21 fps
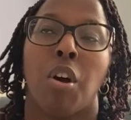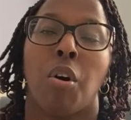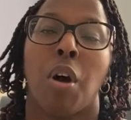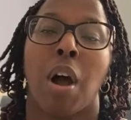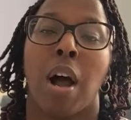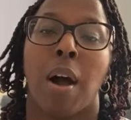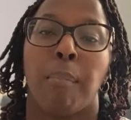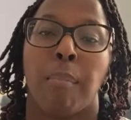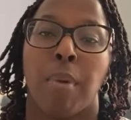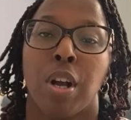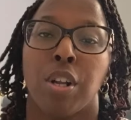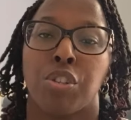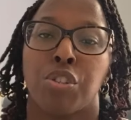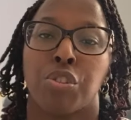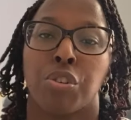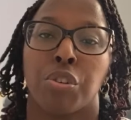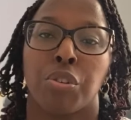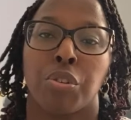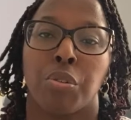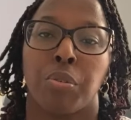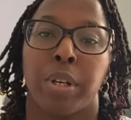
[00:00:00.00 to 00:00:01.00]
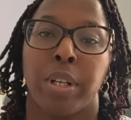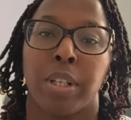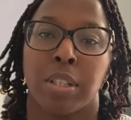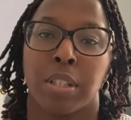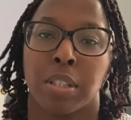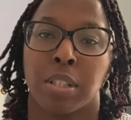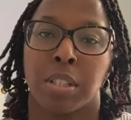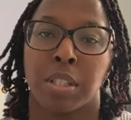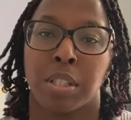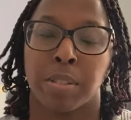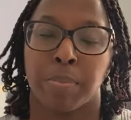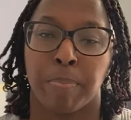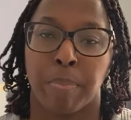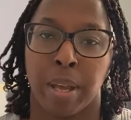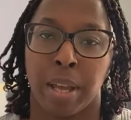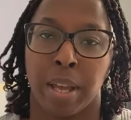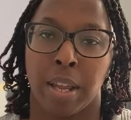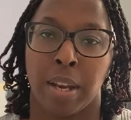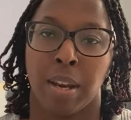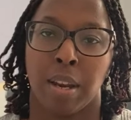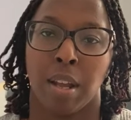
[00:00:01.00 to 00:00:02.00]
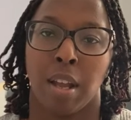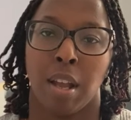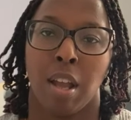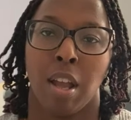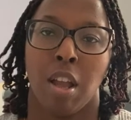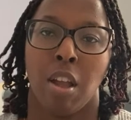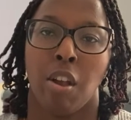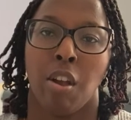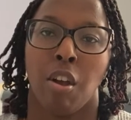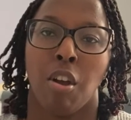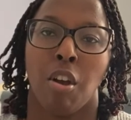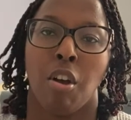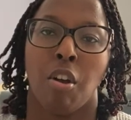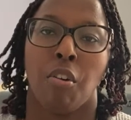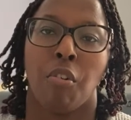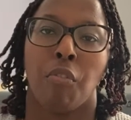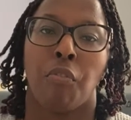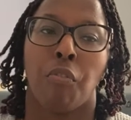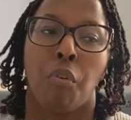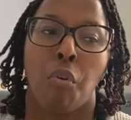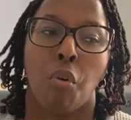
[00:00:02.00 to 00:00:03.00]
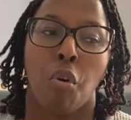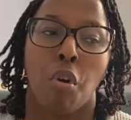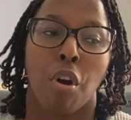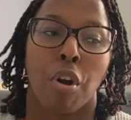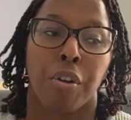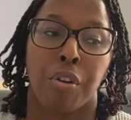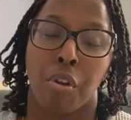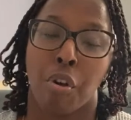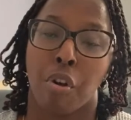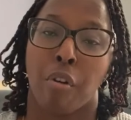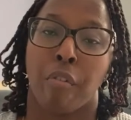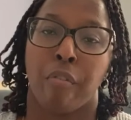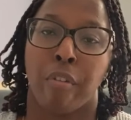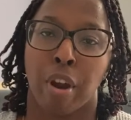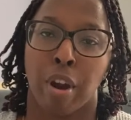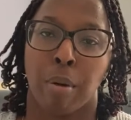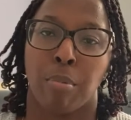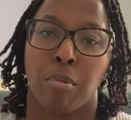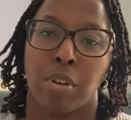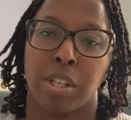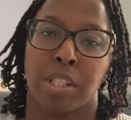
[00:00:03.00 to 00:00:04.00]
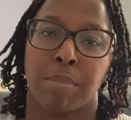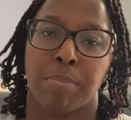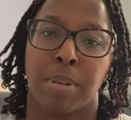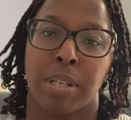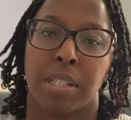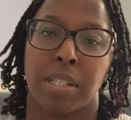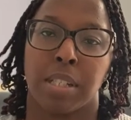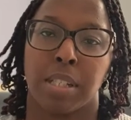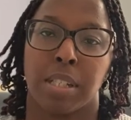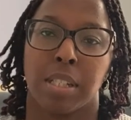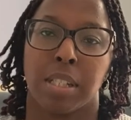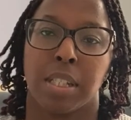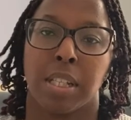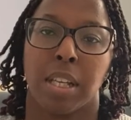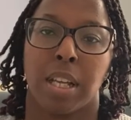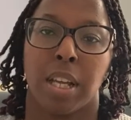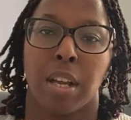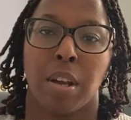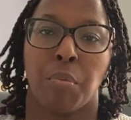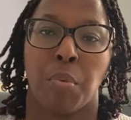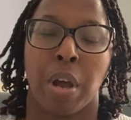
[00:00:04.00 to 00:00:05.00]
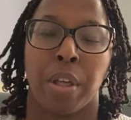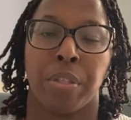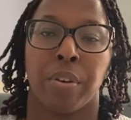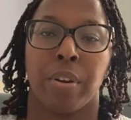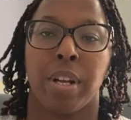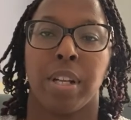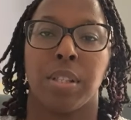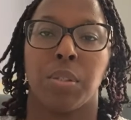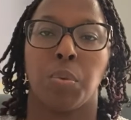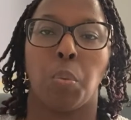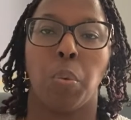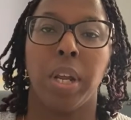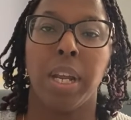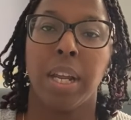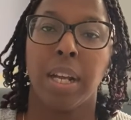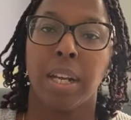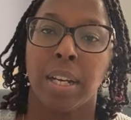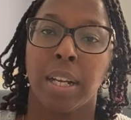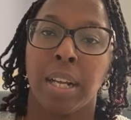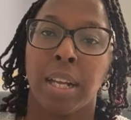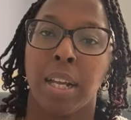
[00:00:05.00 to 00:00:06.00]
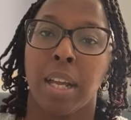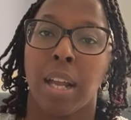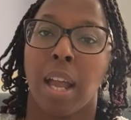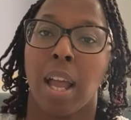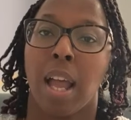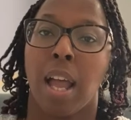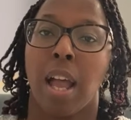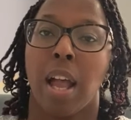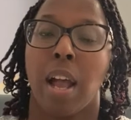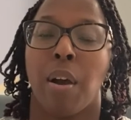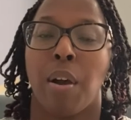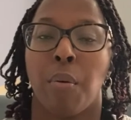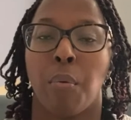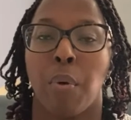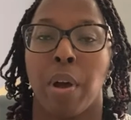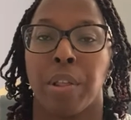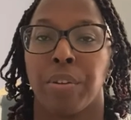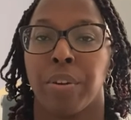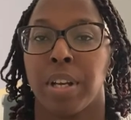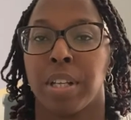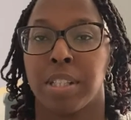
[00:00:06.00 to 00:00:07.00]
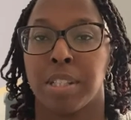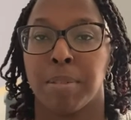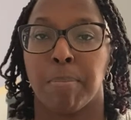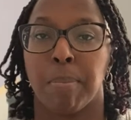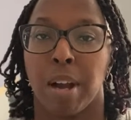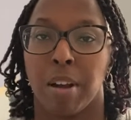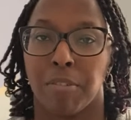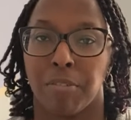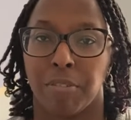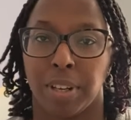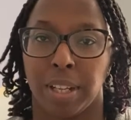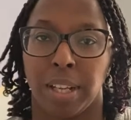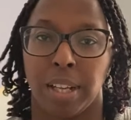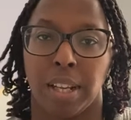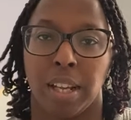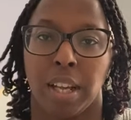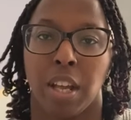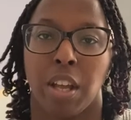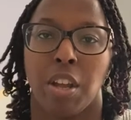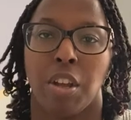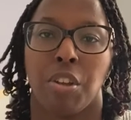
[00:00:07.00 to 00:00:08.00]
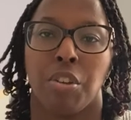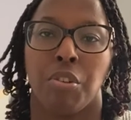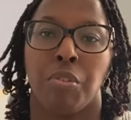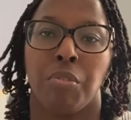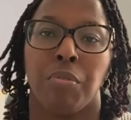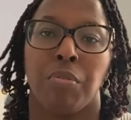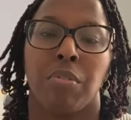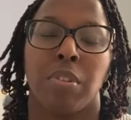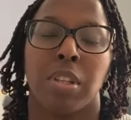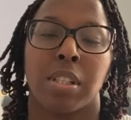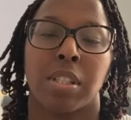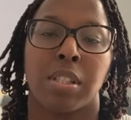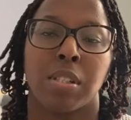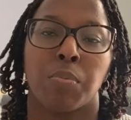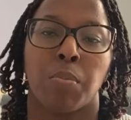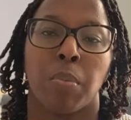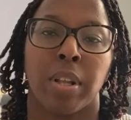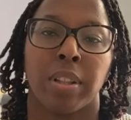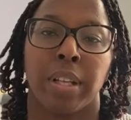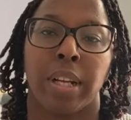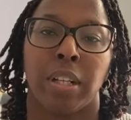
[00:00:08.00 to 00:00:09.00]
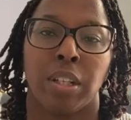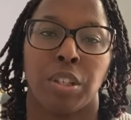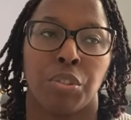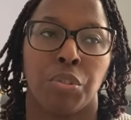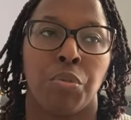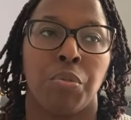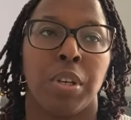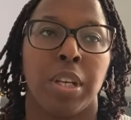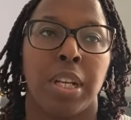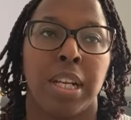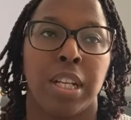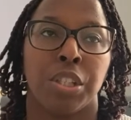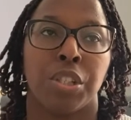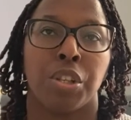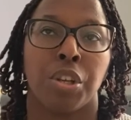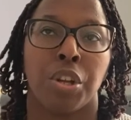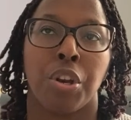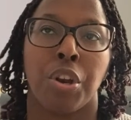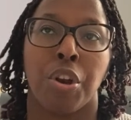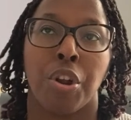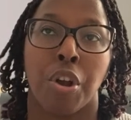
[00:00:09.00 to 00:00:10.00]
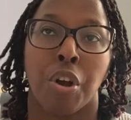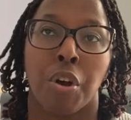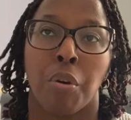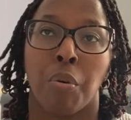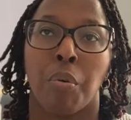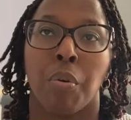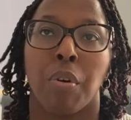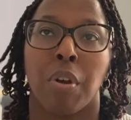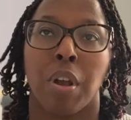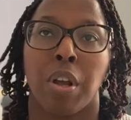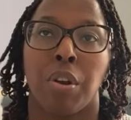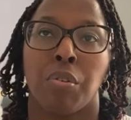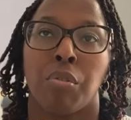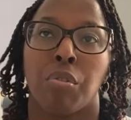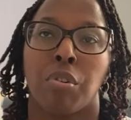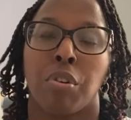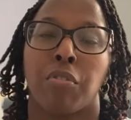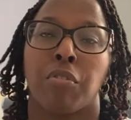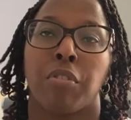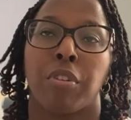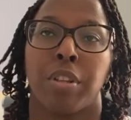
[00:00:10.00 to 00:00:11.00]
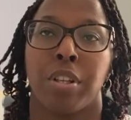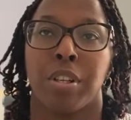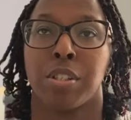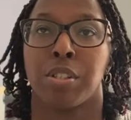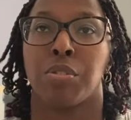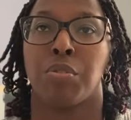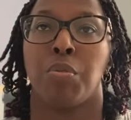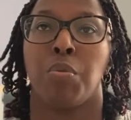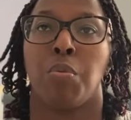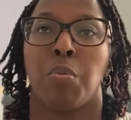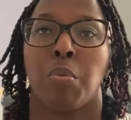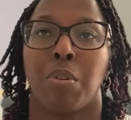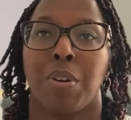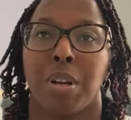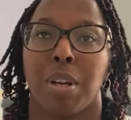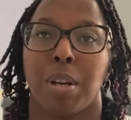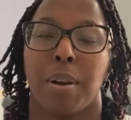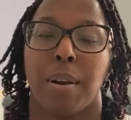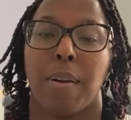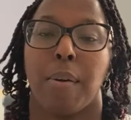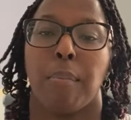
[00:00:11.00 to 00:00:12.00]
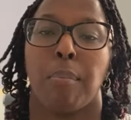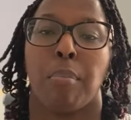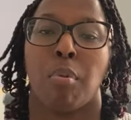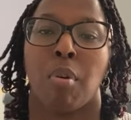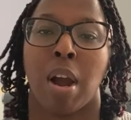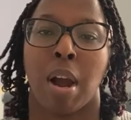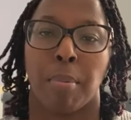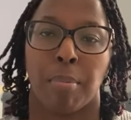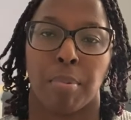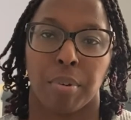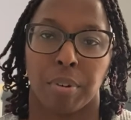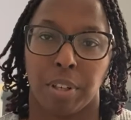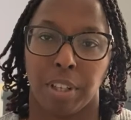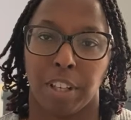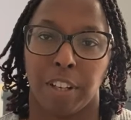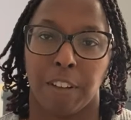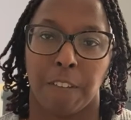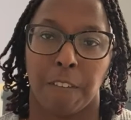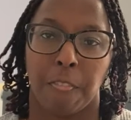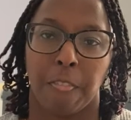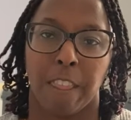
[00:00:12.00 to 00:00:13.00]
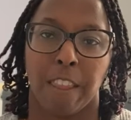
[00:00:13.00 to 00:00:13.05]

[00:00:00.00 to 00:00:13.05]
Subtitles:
how much you're going to spend for your variable expenses, whether it's weekly or whether it's monthly. This is one thing that you need to know in order for this to work properly.